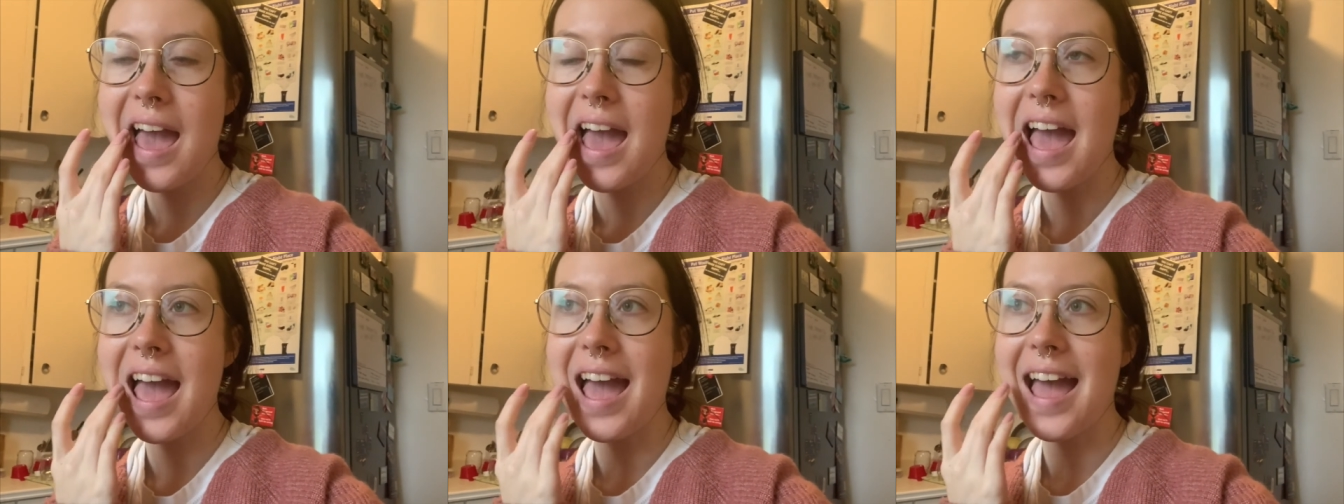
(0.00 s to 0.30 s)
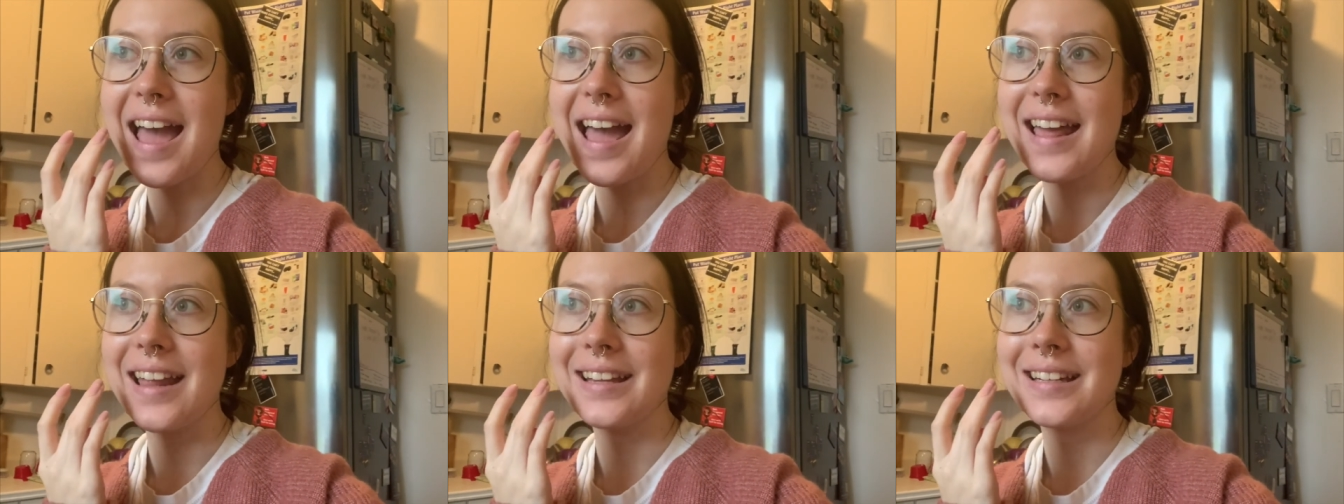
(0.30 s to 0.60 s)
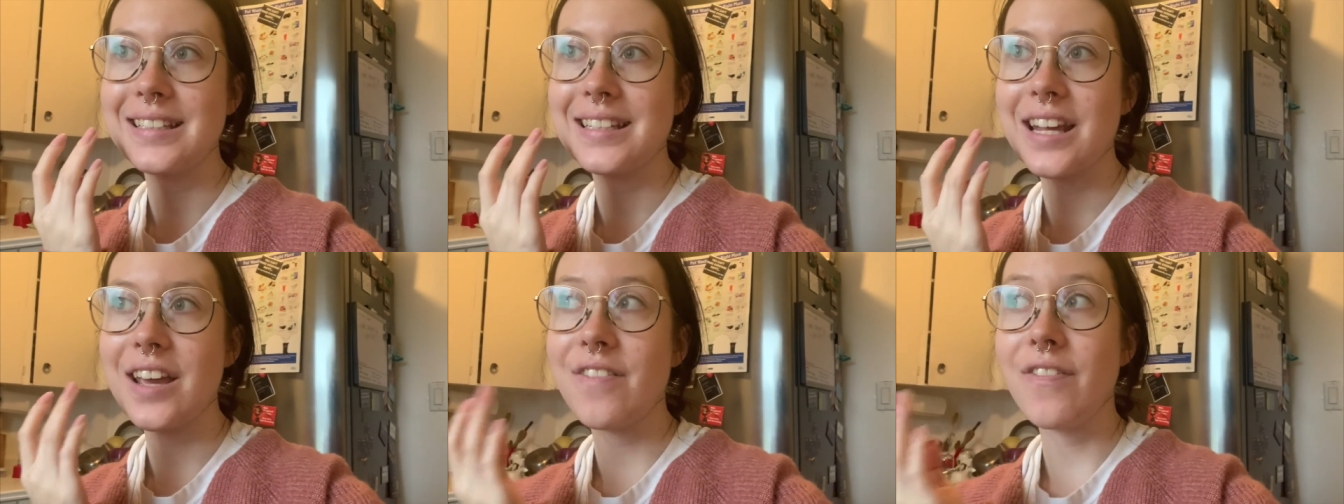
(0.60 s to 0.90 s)

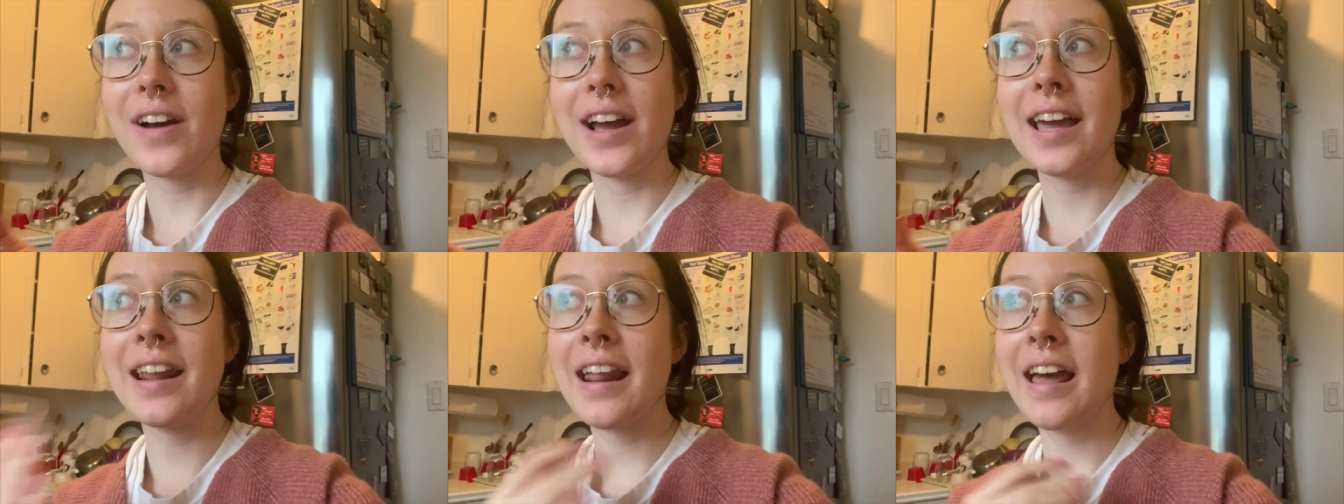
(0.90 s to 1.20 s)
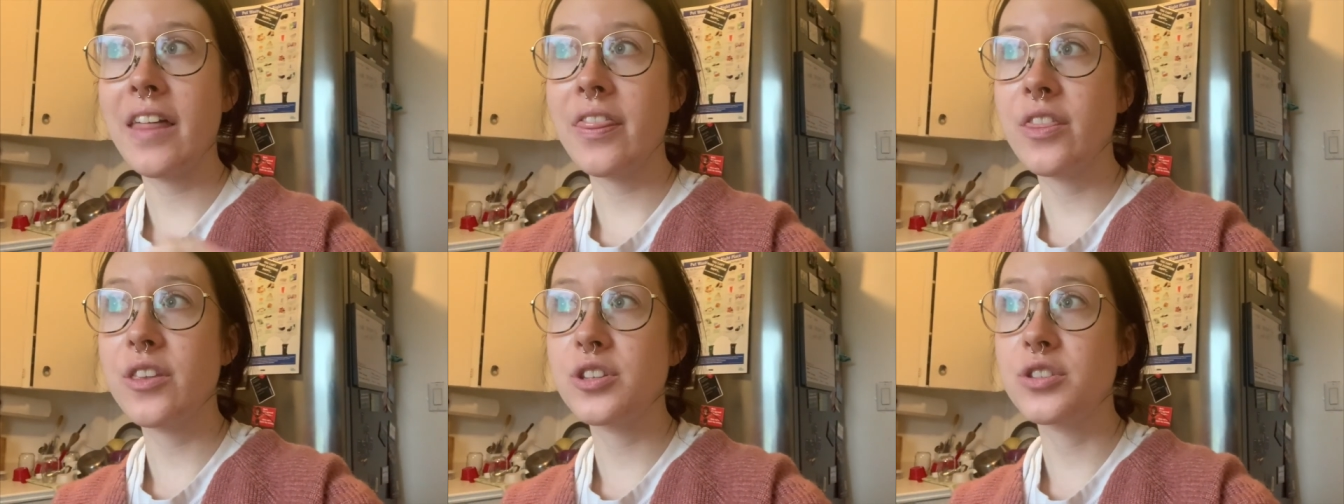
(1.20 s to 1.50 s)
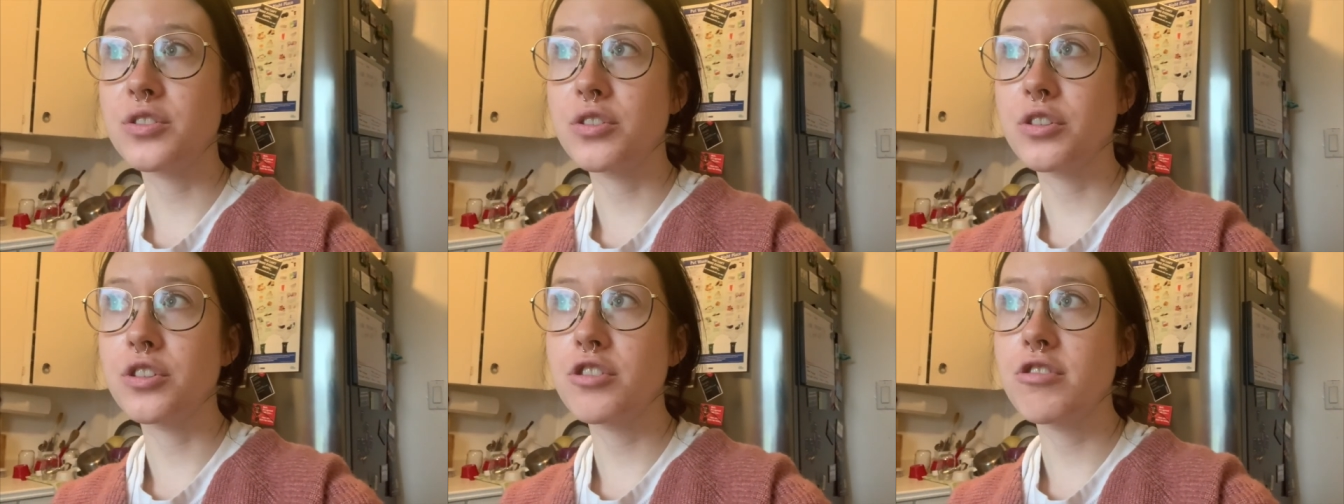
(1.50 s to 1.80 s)
And if I had had
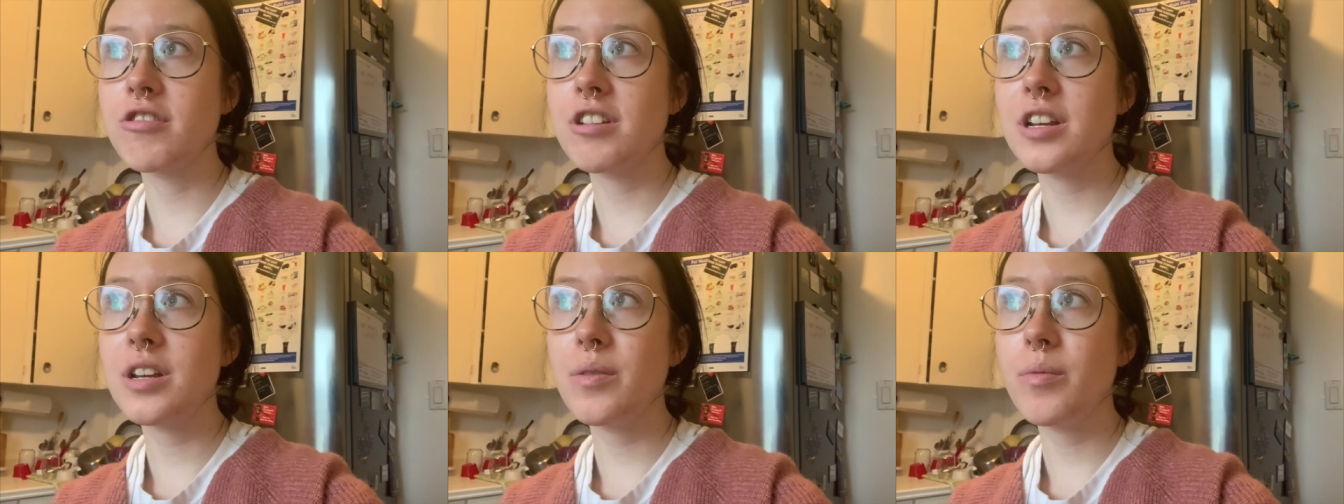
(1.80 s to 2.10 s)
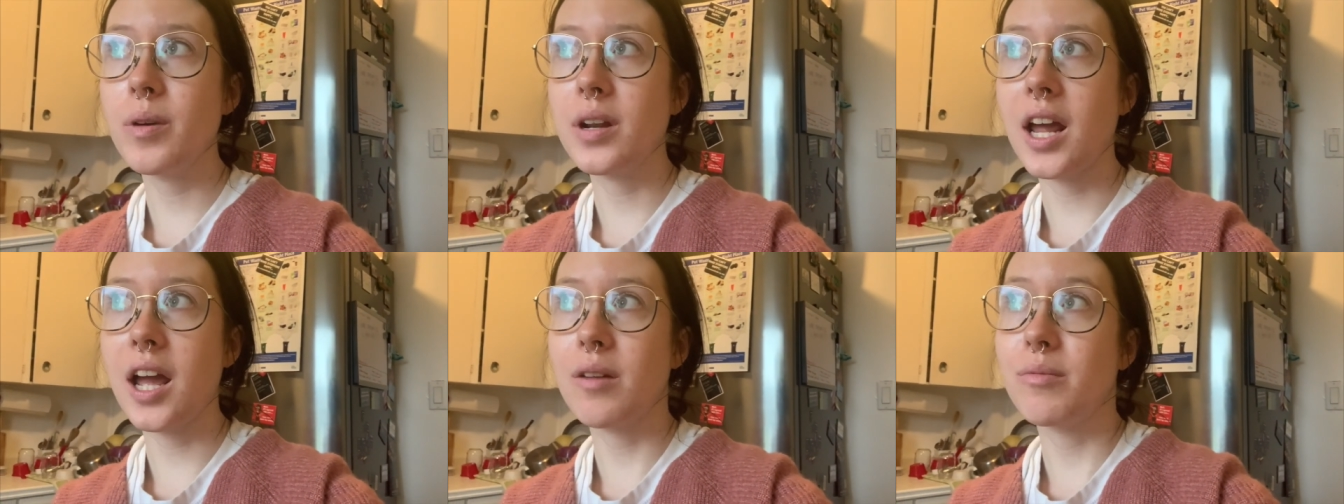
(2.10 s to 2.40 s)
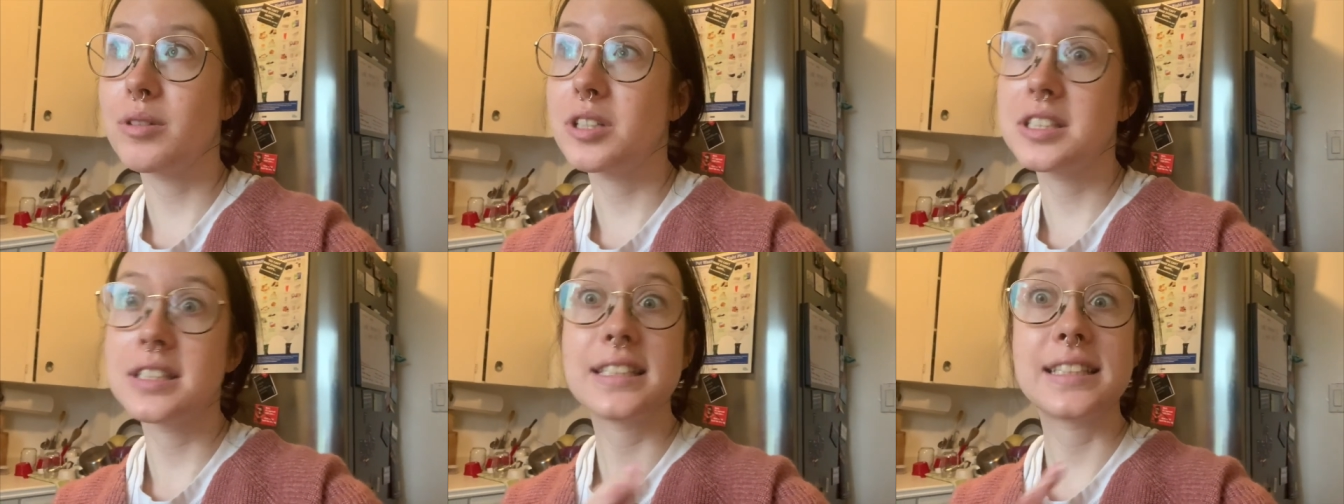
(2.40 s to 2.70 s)
this surgery when I
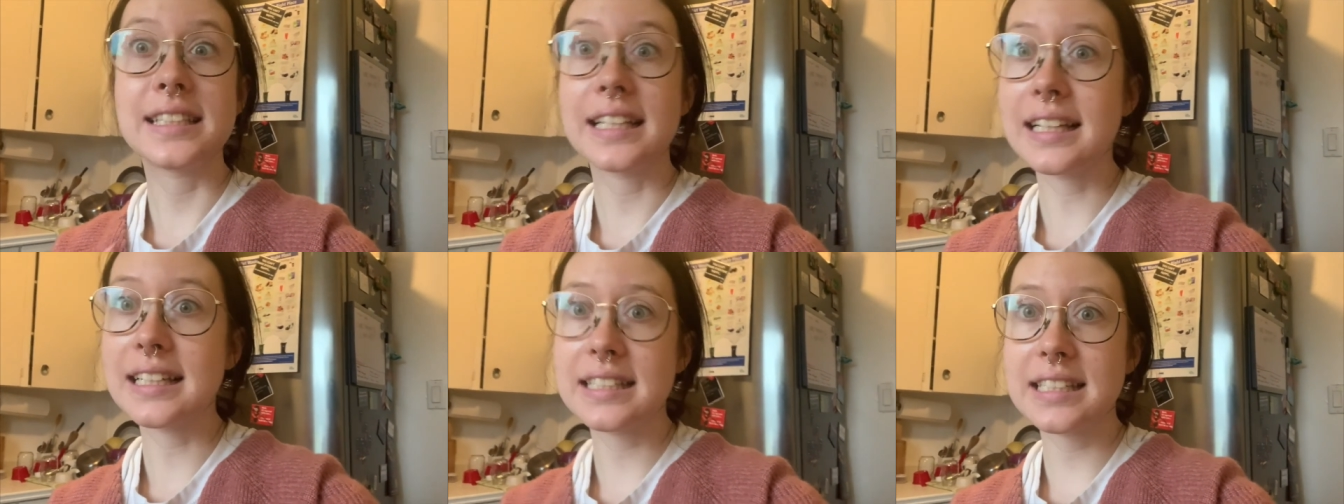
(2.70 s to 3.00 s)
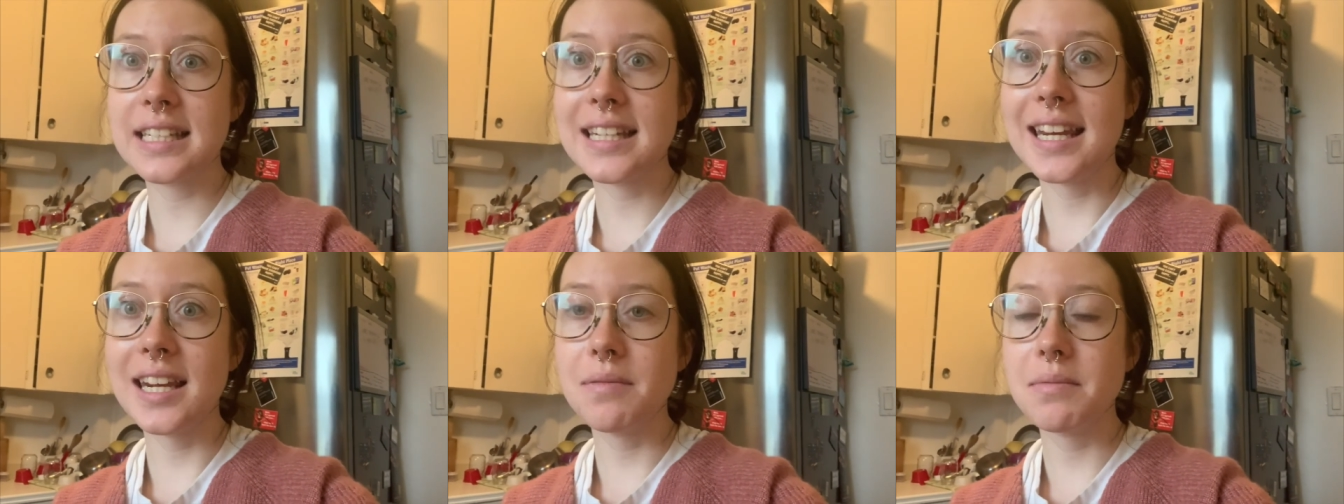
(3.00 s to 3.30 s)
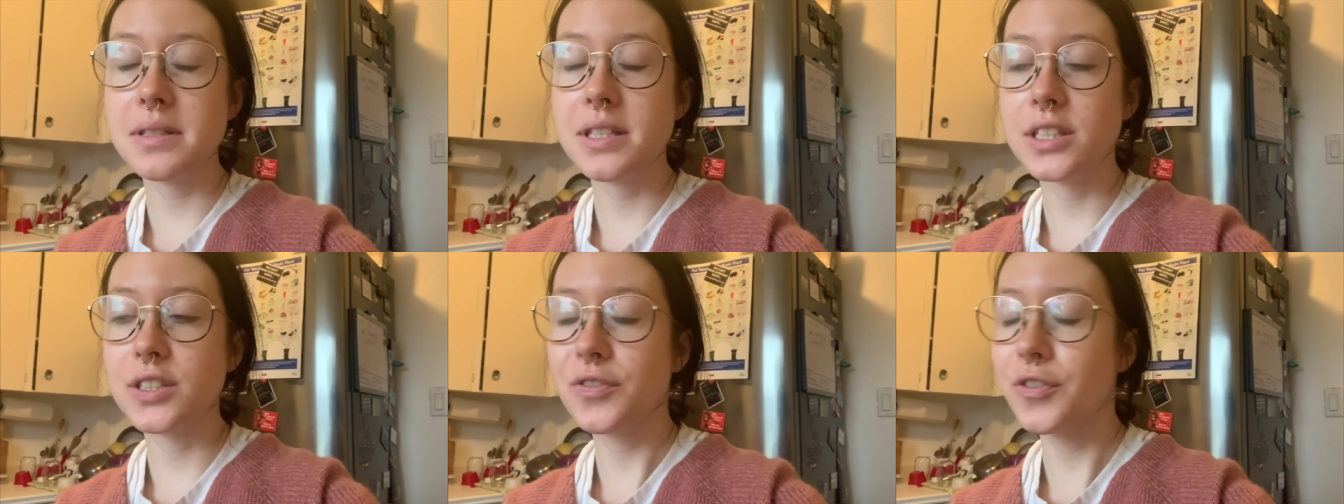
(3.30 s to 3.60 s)
was 16,
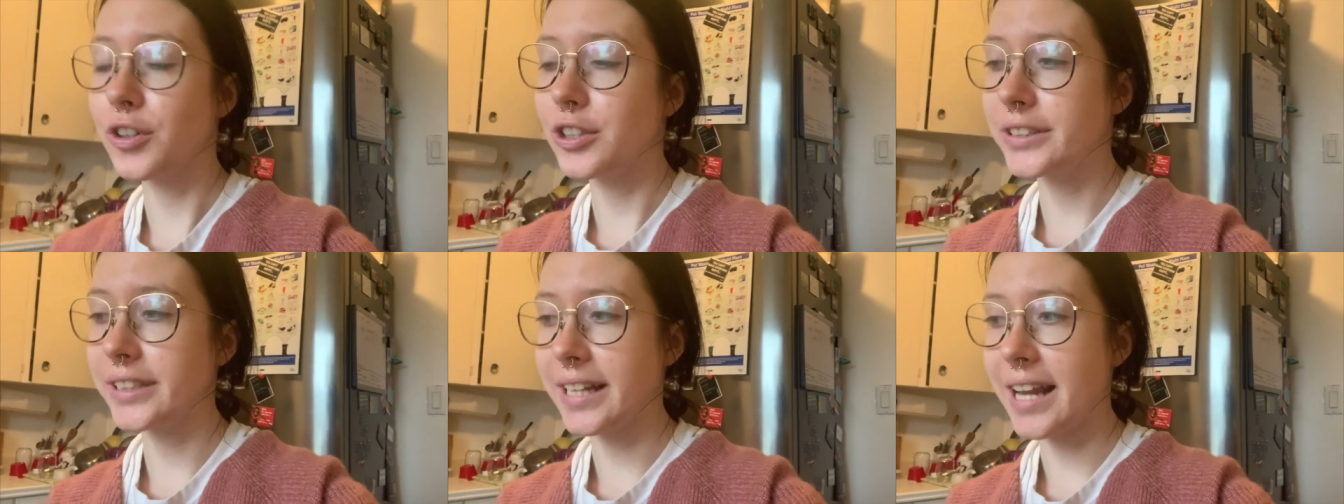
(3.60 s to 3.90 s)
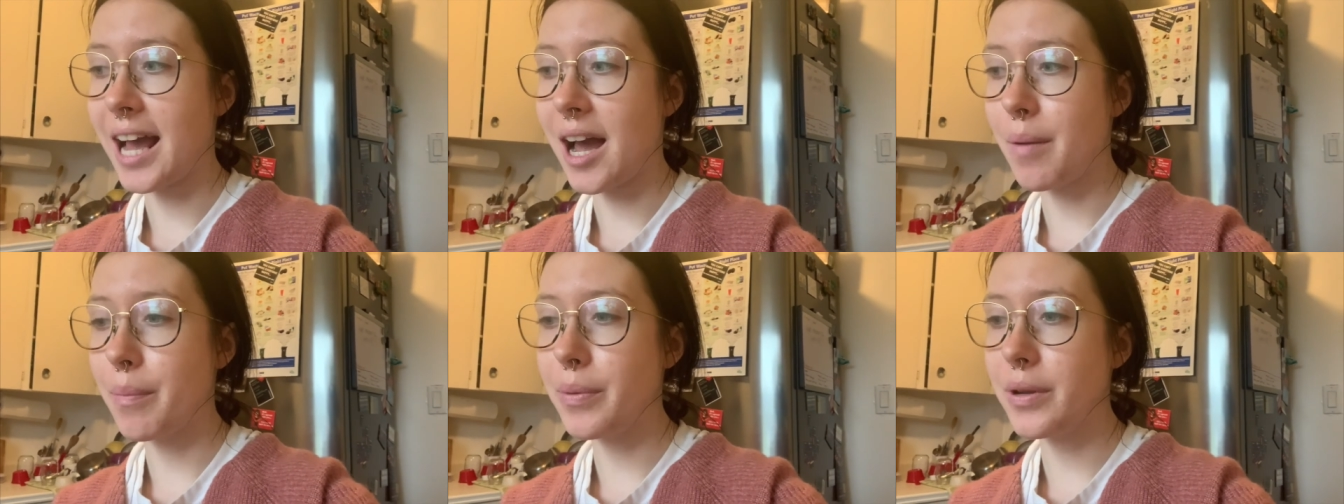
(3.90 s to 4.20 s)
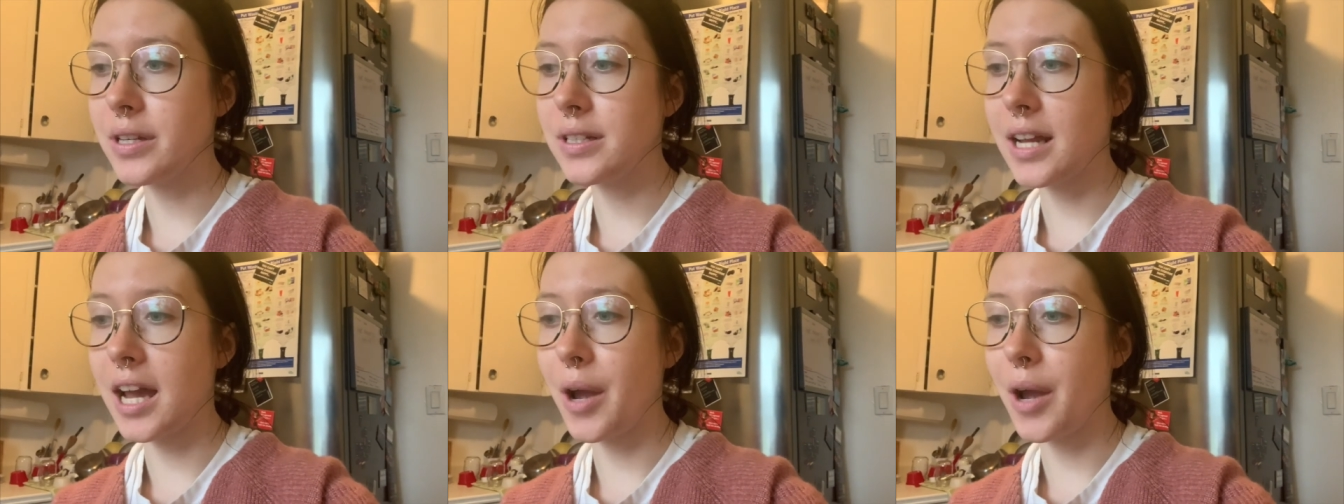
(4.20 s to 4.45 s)
when this first had happened,